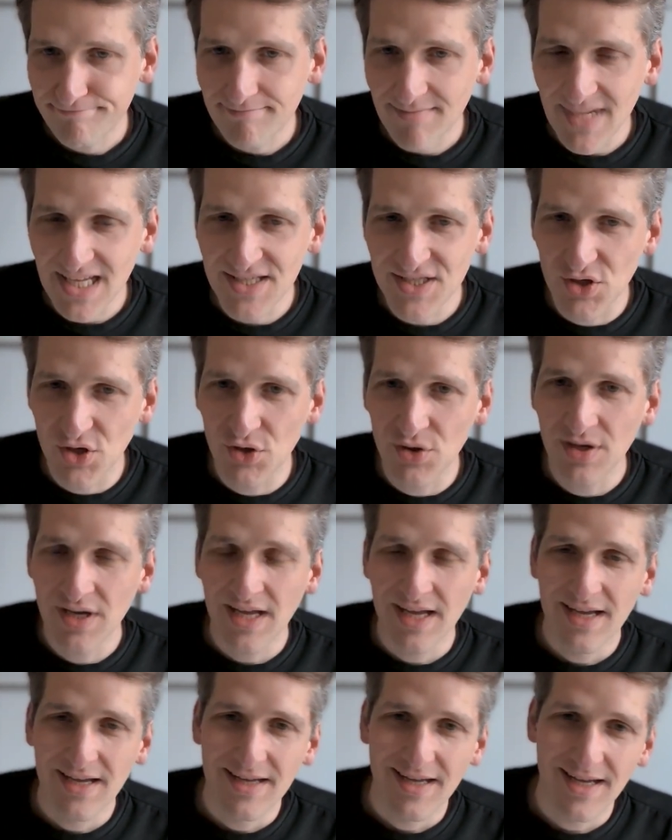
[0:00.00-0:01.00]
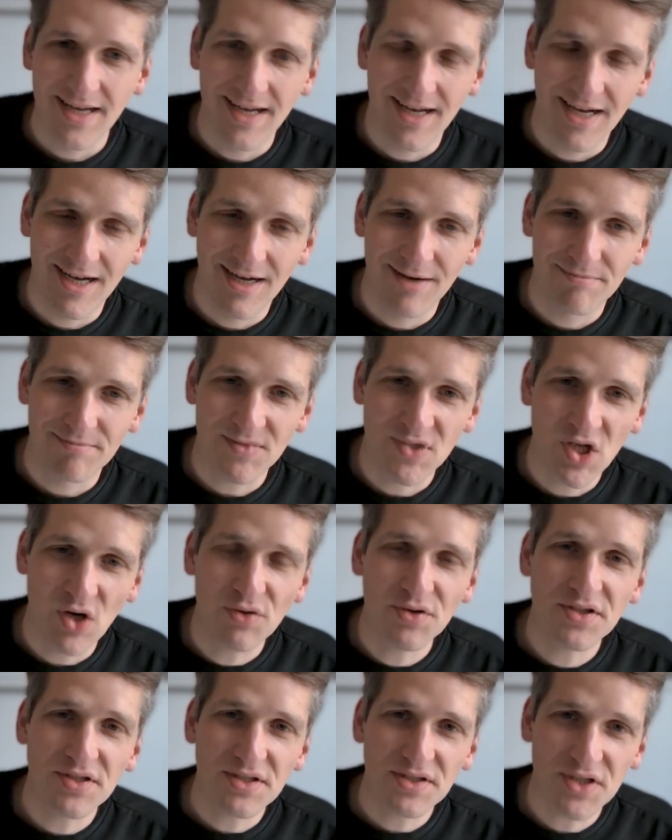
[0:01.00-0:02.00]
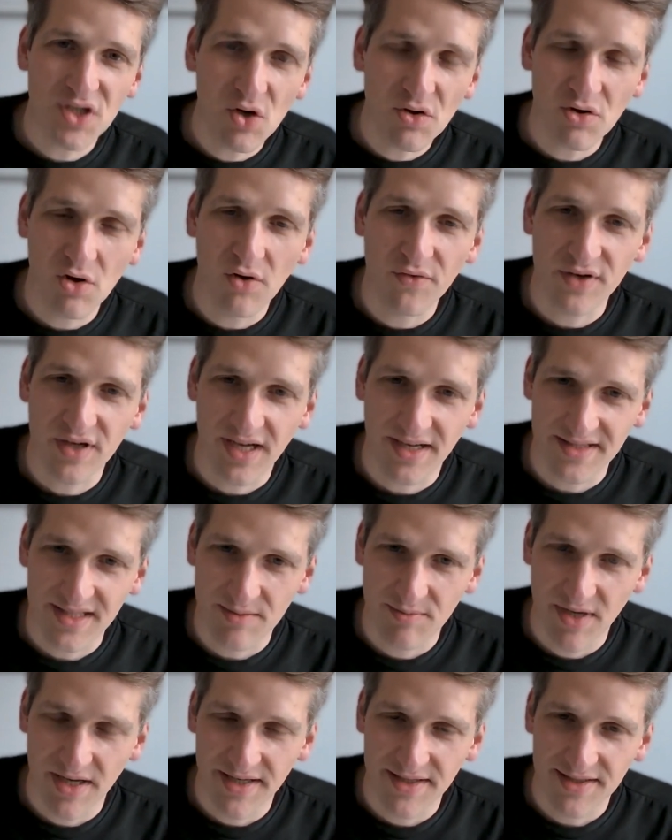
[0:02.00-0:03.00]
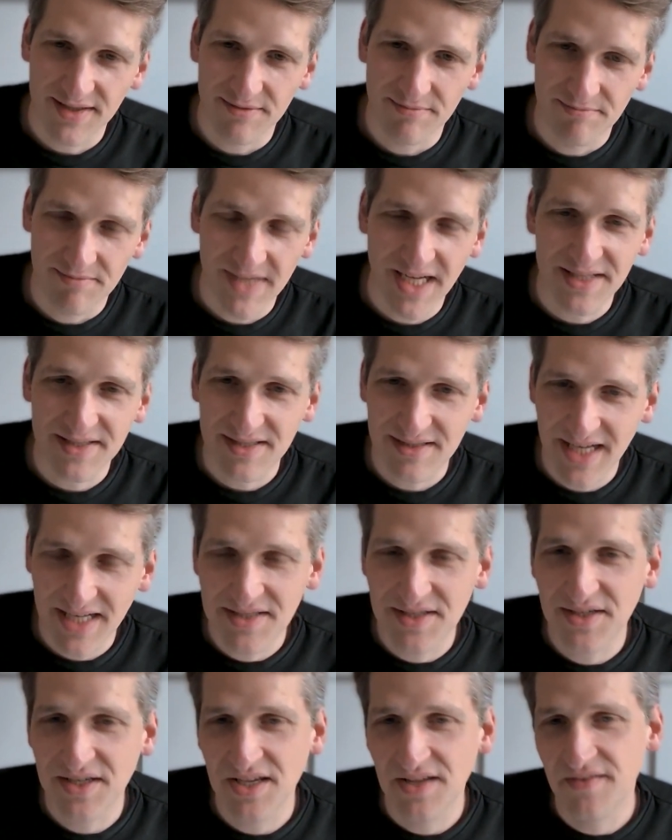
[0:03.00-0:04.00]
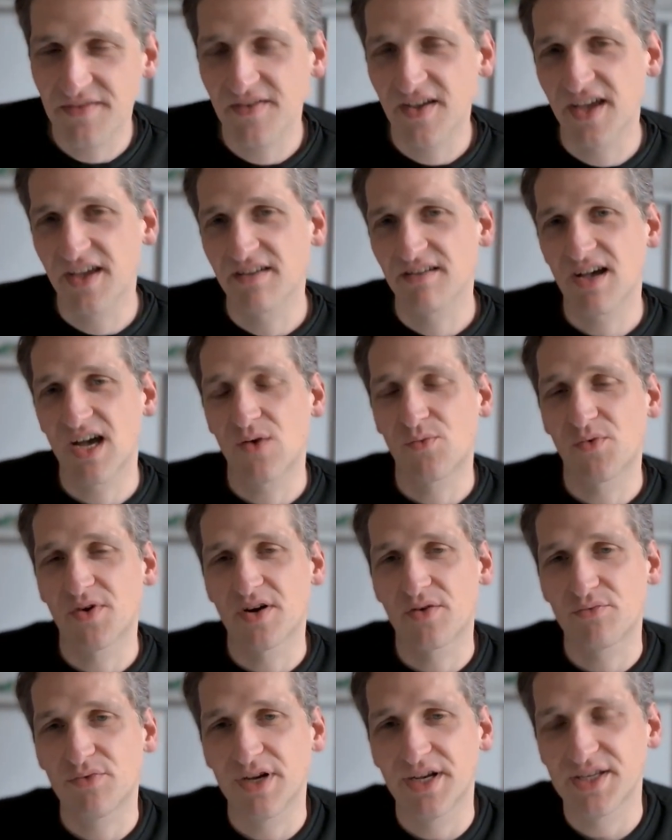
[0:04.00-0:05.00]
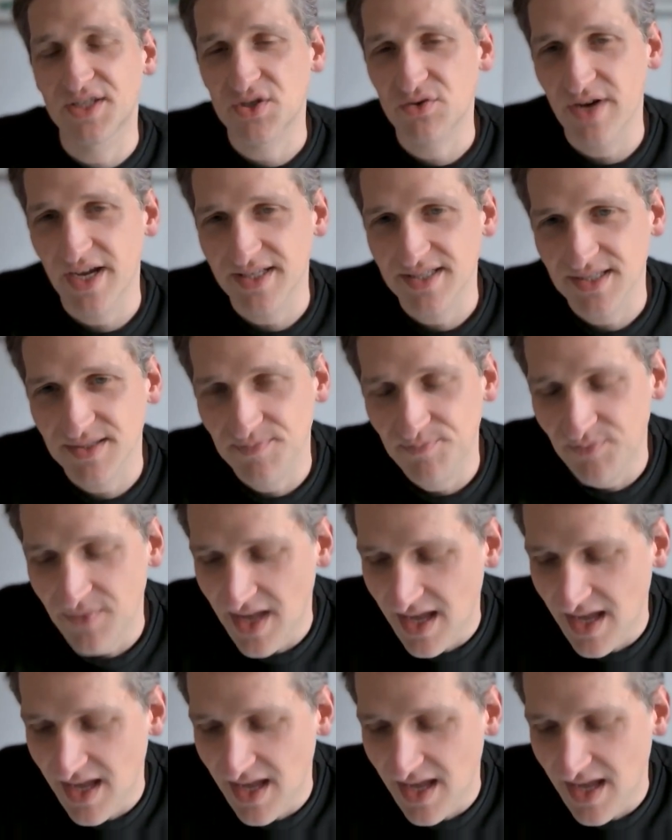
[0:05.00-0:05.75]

So don't over customize. That's the key thing I want to really stress.